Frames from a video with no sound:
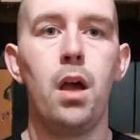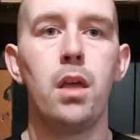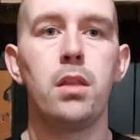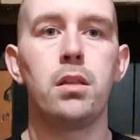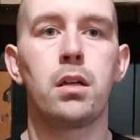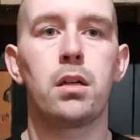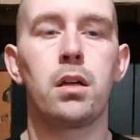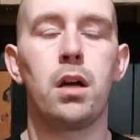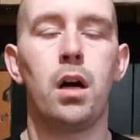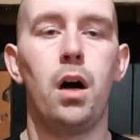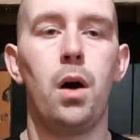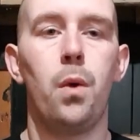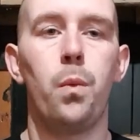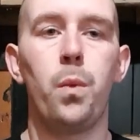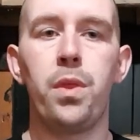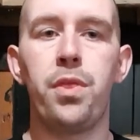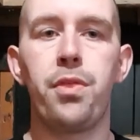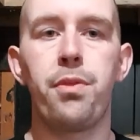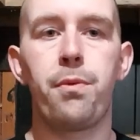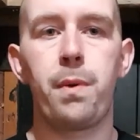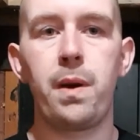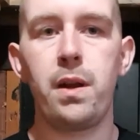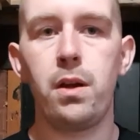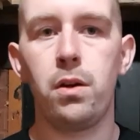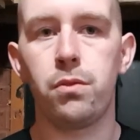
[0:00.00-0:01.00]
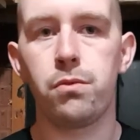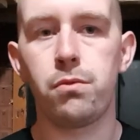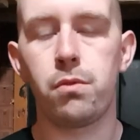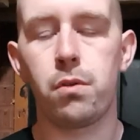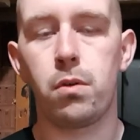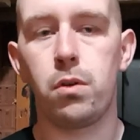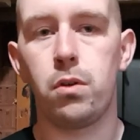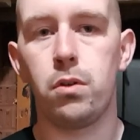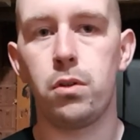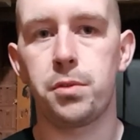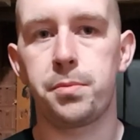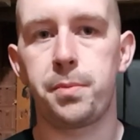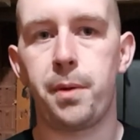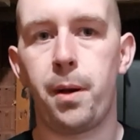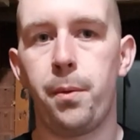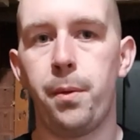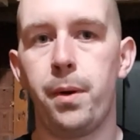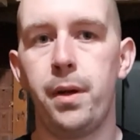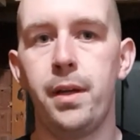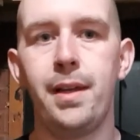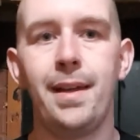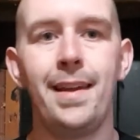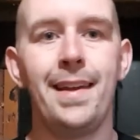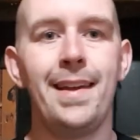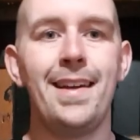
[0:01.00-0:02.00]
the car with 300
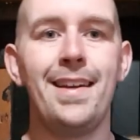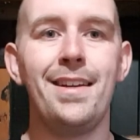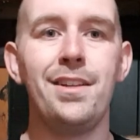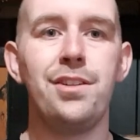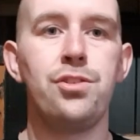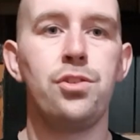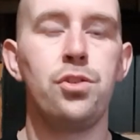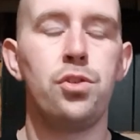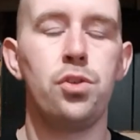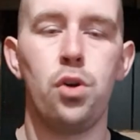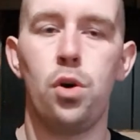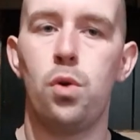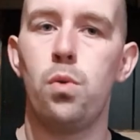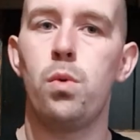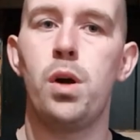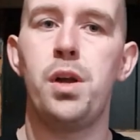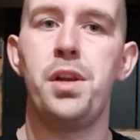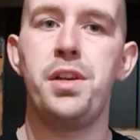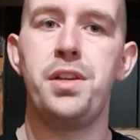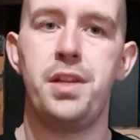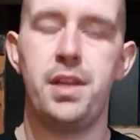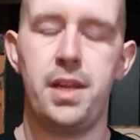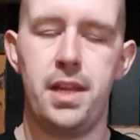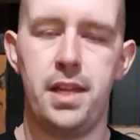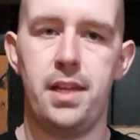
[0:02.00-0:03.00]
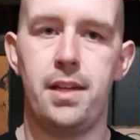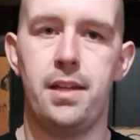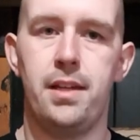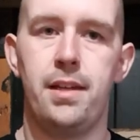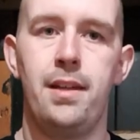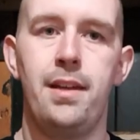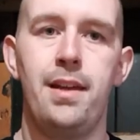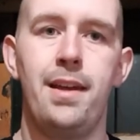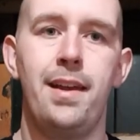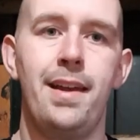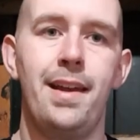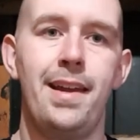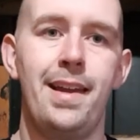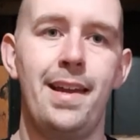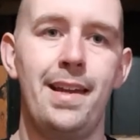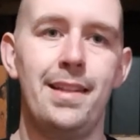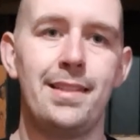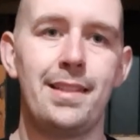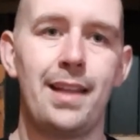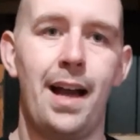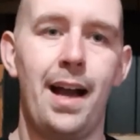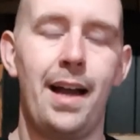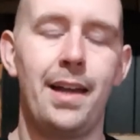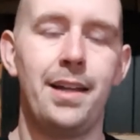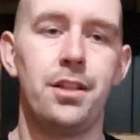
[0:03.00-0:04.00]
horsepower is nowhere near
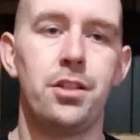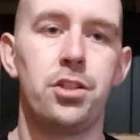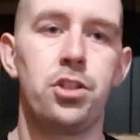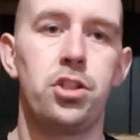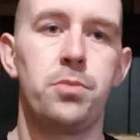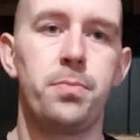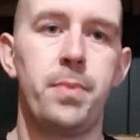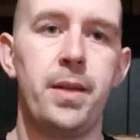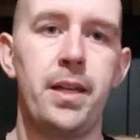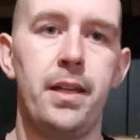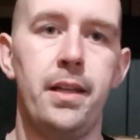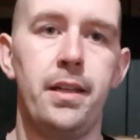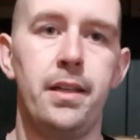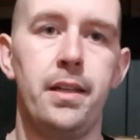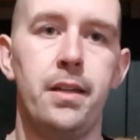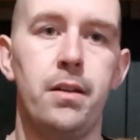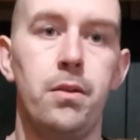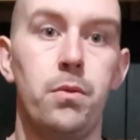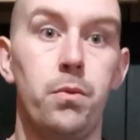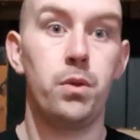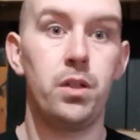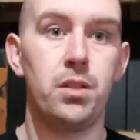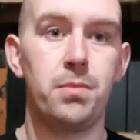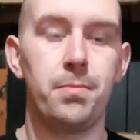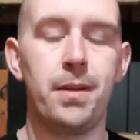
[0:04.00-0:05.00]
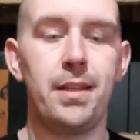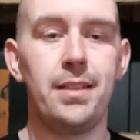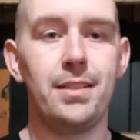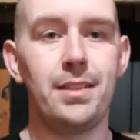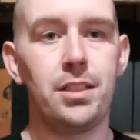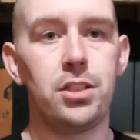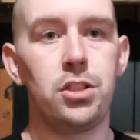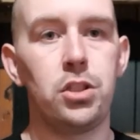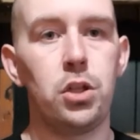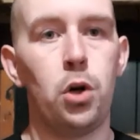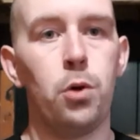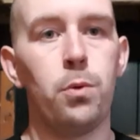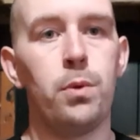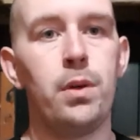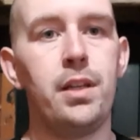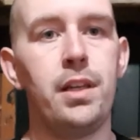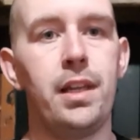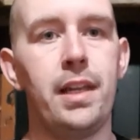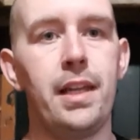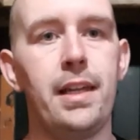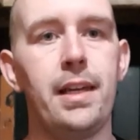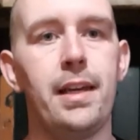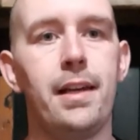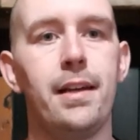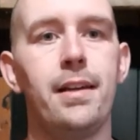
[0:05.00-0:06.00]
its highest speed, which means it's nowhere
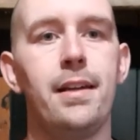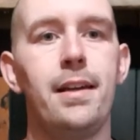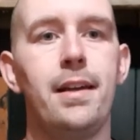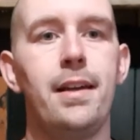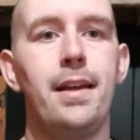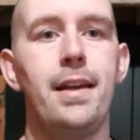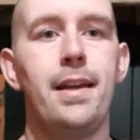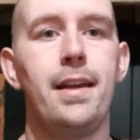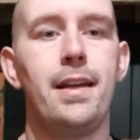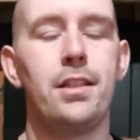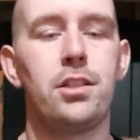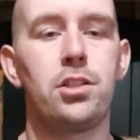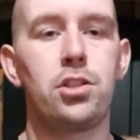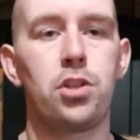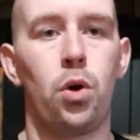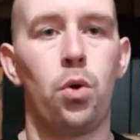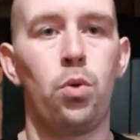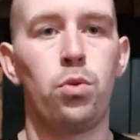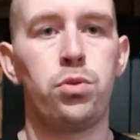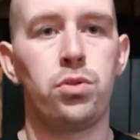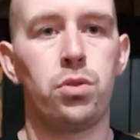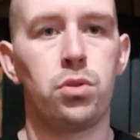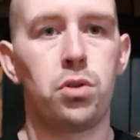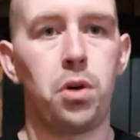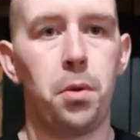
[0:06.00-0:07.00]
near its total